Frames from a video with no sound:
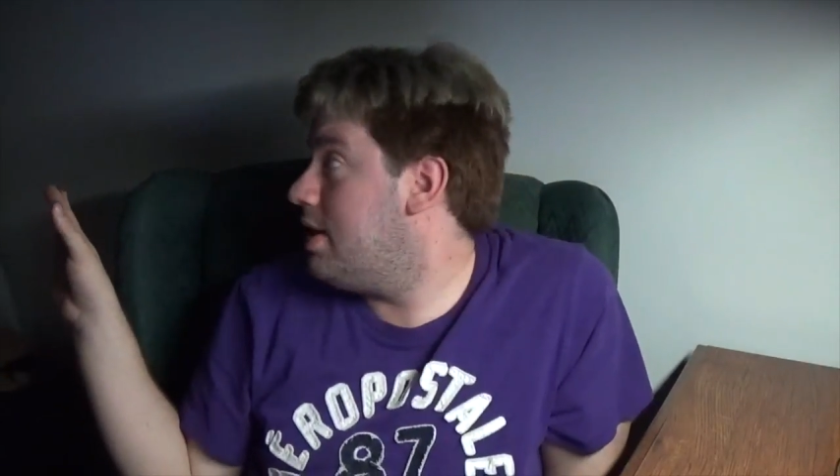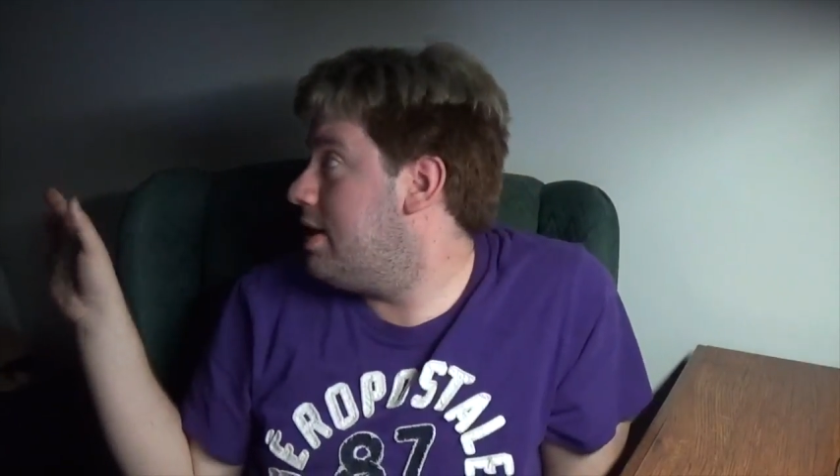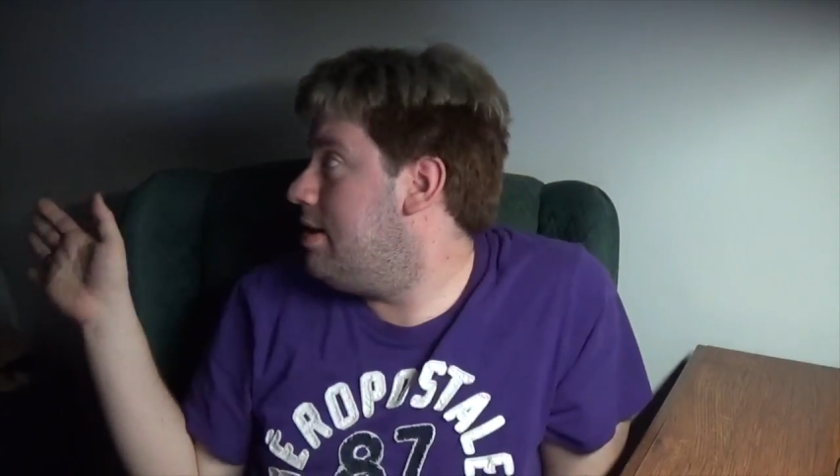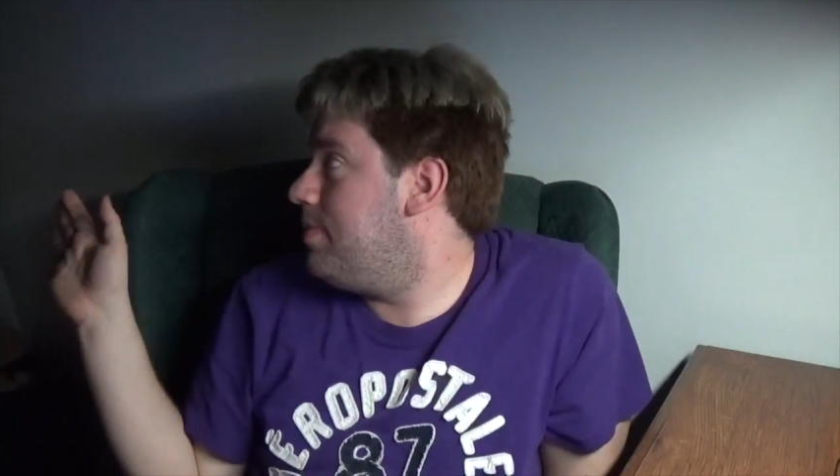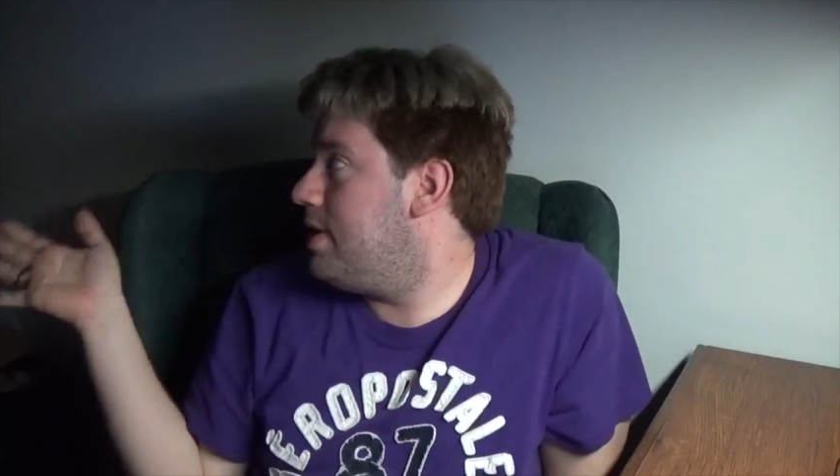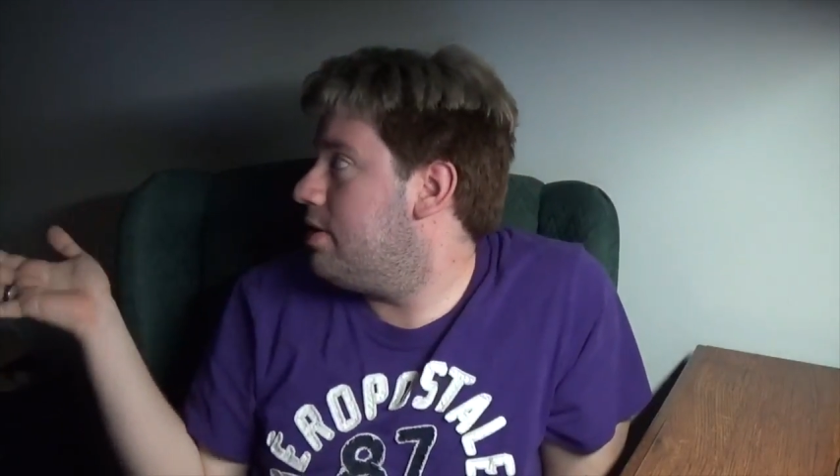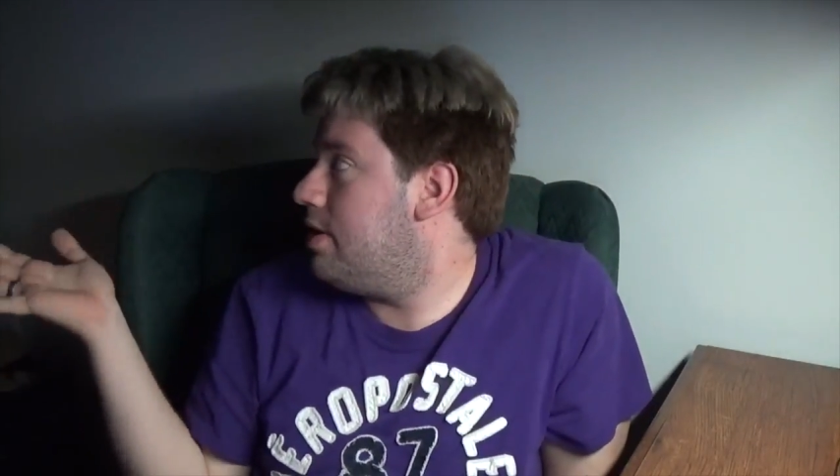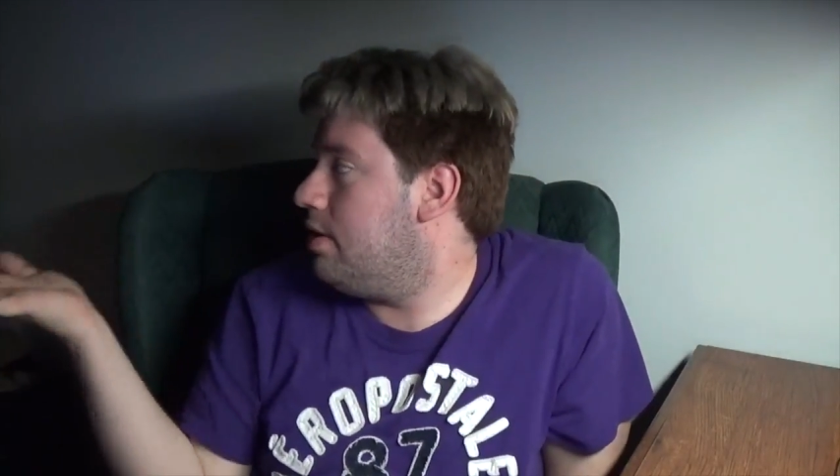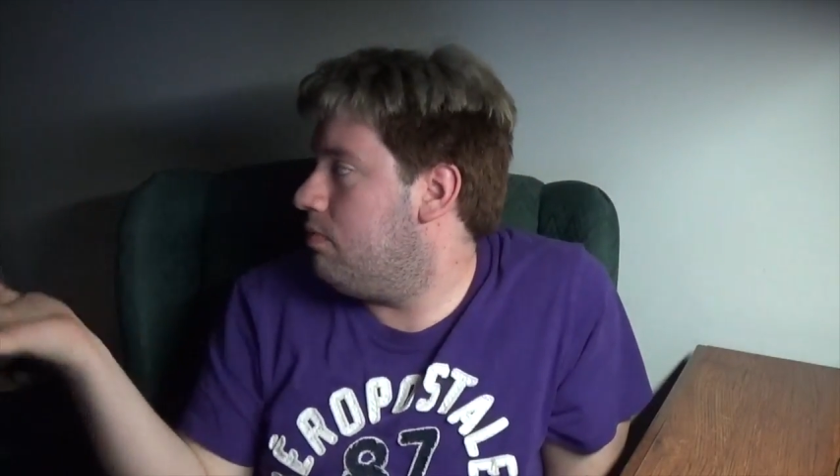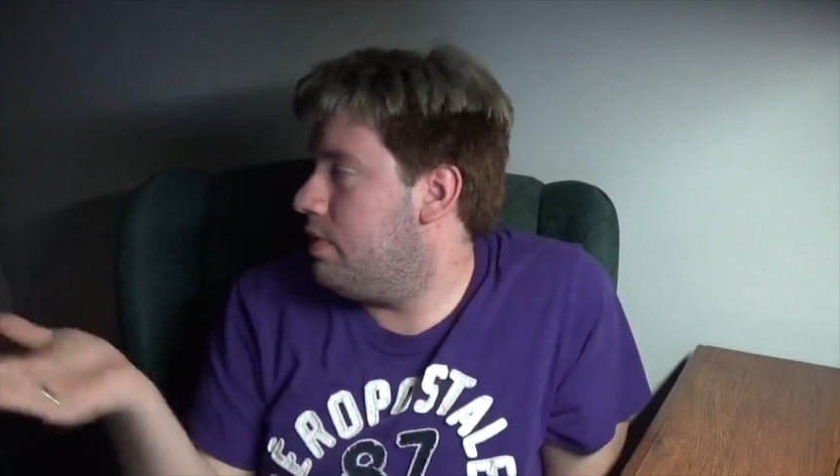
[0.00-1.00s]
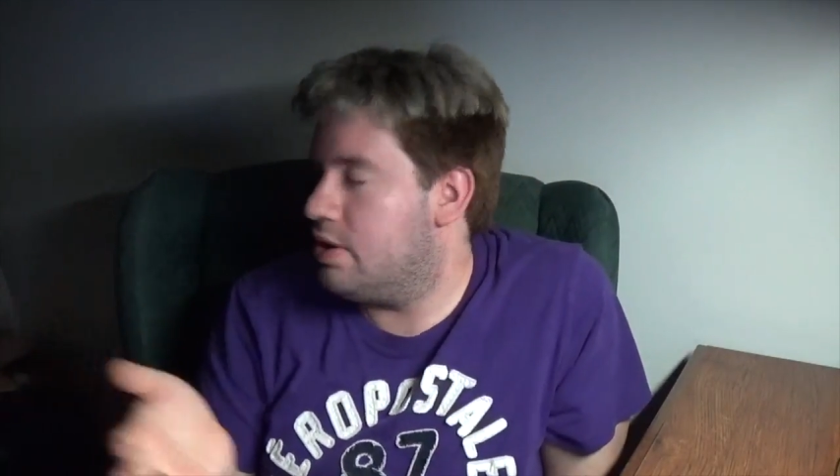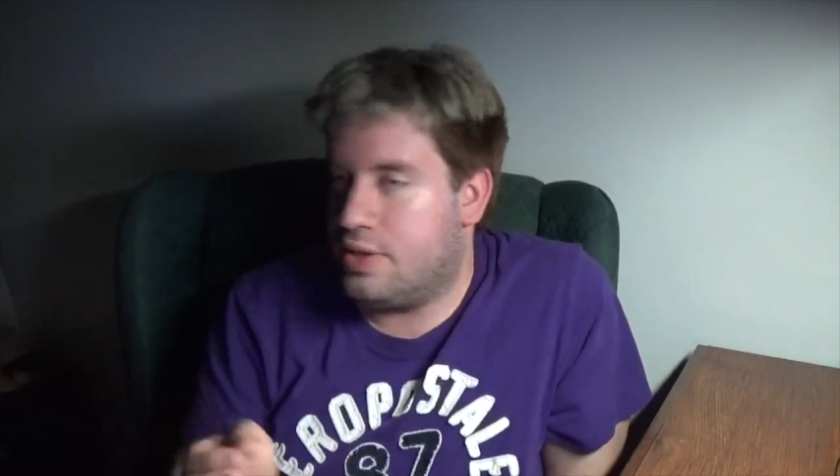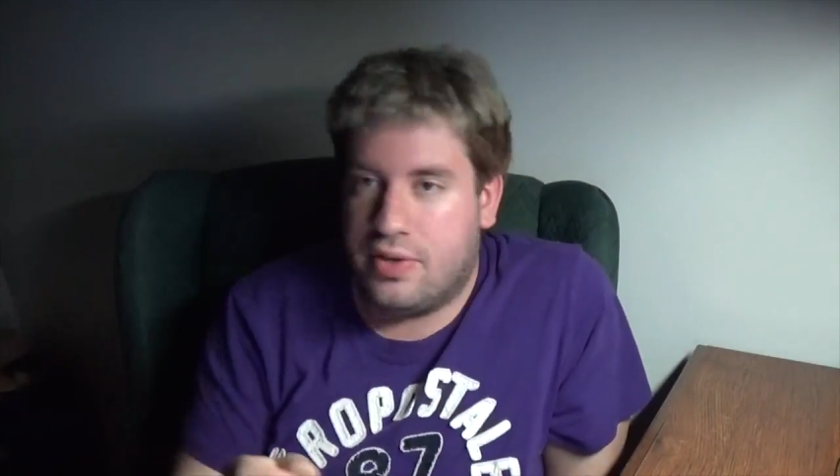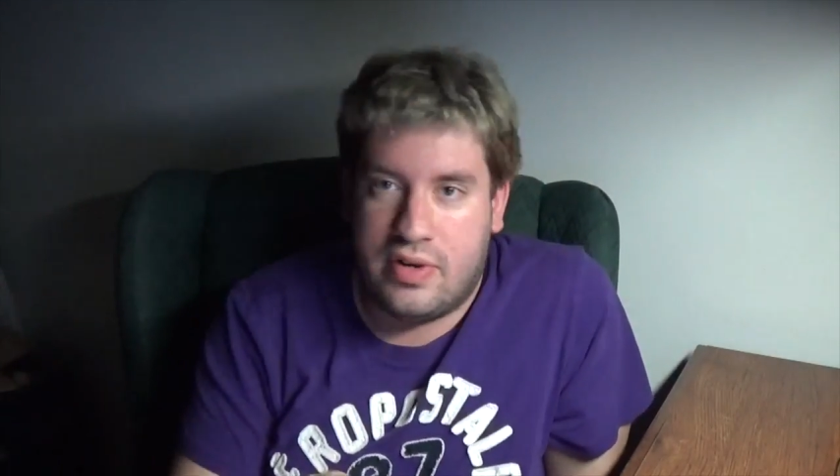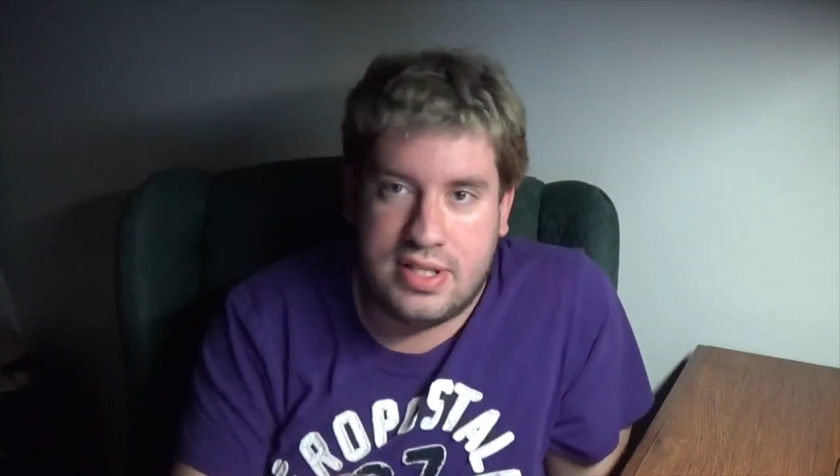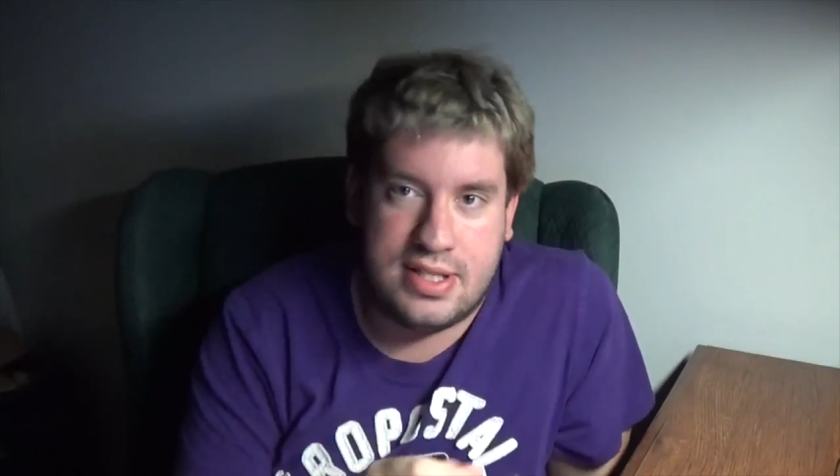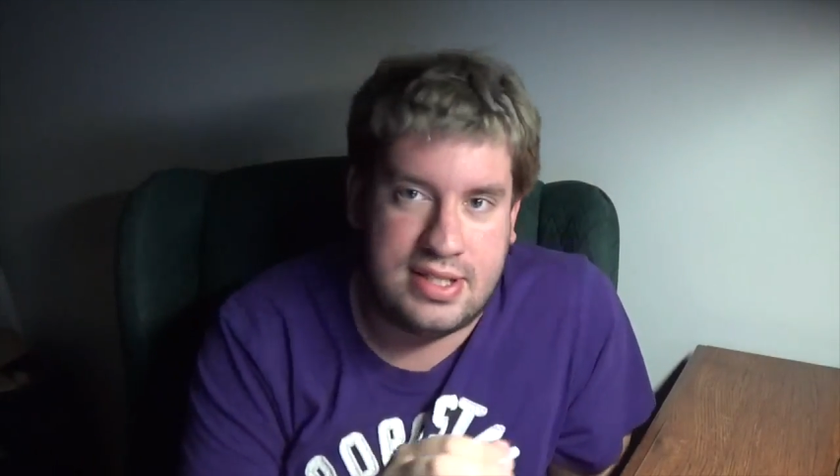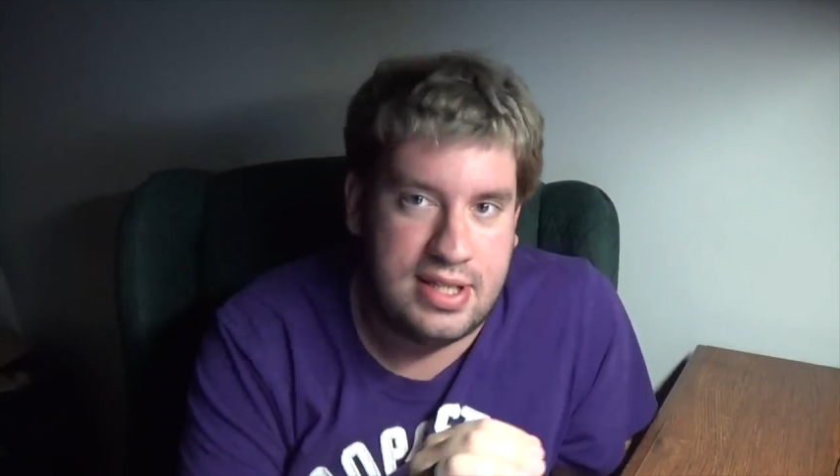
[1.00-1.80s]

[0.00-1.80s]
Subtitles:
I keep hearing weird noises